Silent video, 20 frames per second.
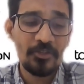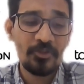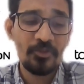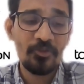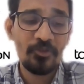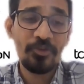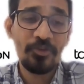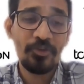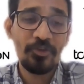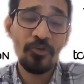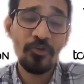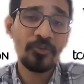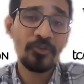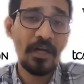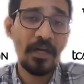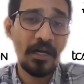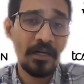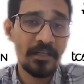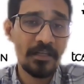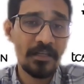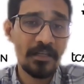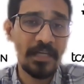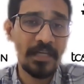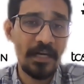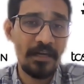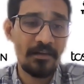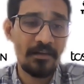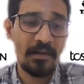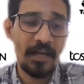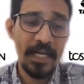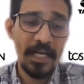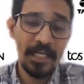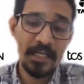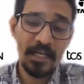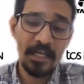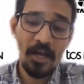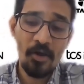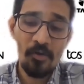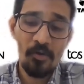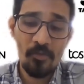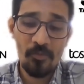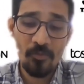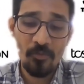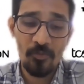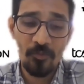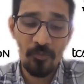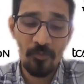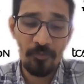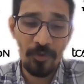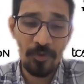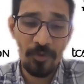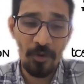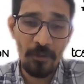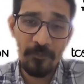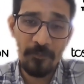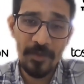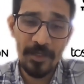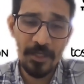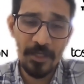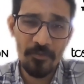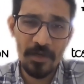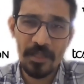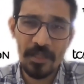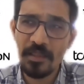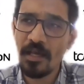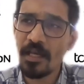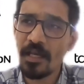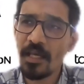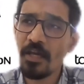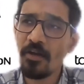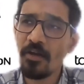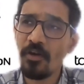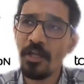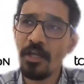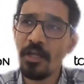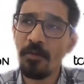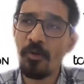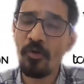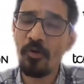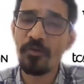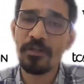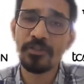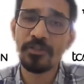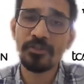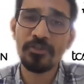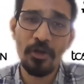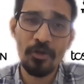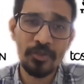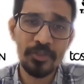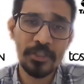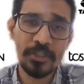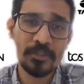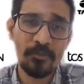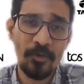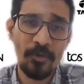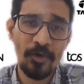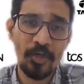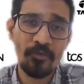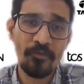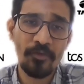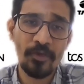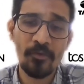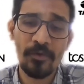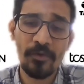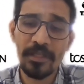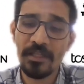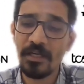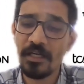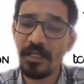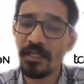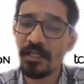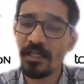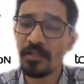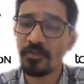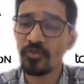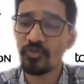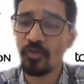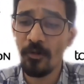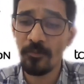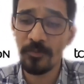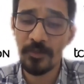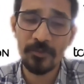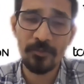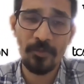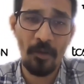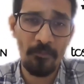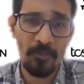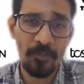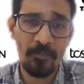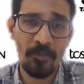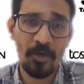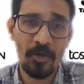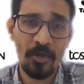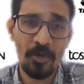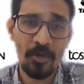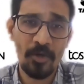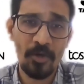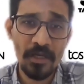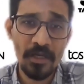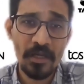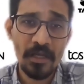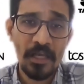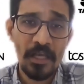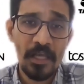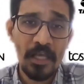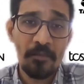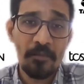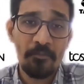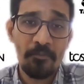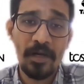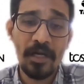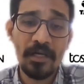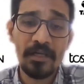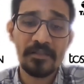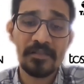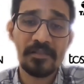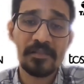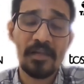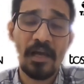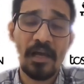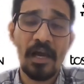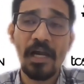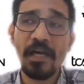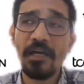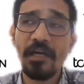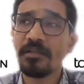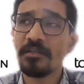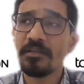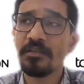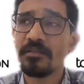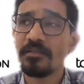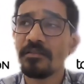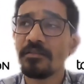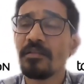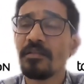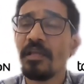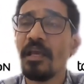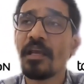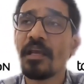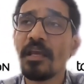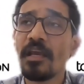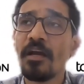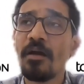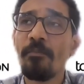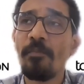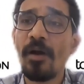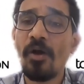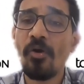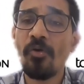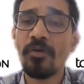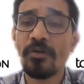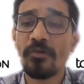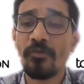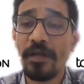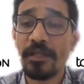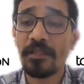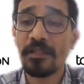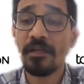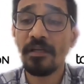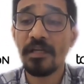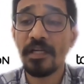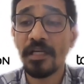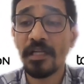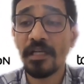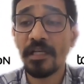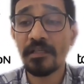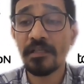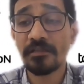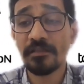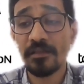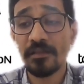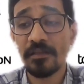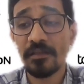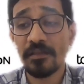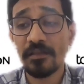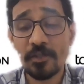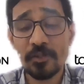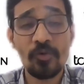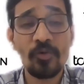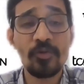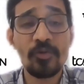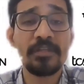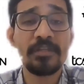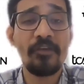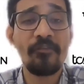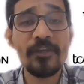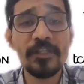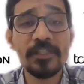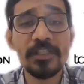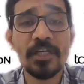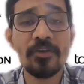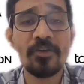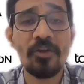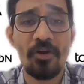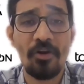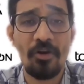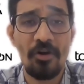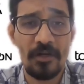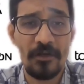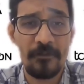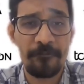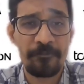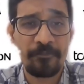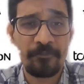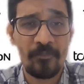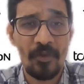So you should understand right now, probably you are thinking only about the solutions point of view, whether it can solve this problem or not. But start thinking about whether it is resource efficient or not,